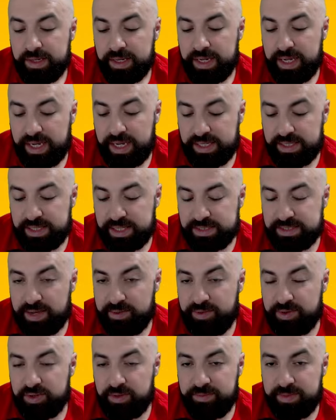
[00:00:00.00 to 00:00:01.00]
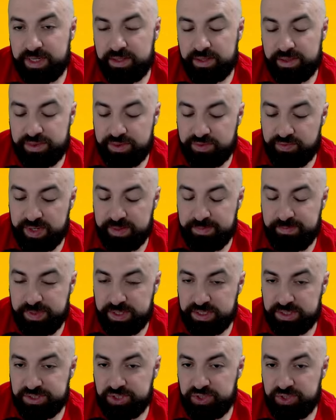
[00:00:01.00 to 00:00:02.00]
And that's how I got my three
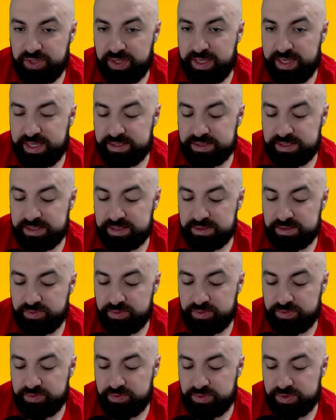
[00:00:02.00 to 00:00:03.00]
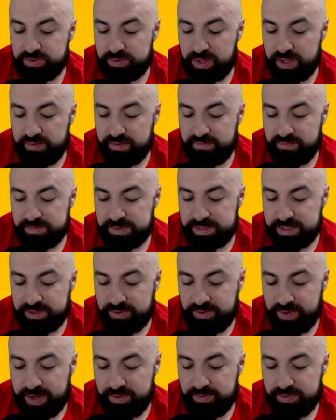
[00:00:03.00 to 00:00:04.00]
Pikachu E X's, which one of them is a
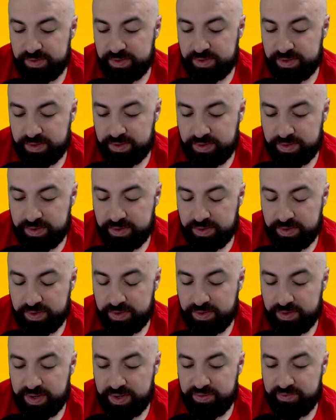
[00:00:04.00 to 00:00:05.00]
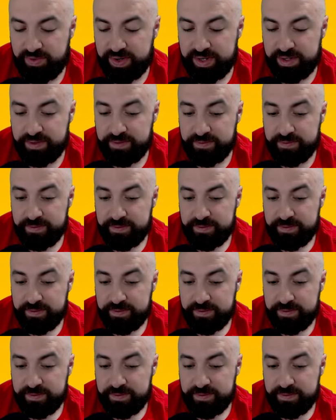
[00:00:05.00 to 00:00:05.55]
crown, crown rare.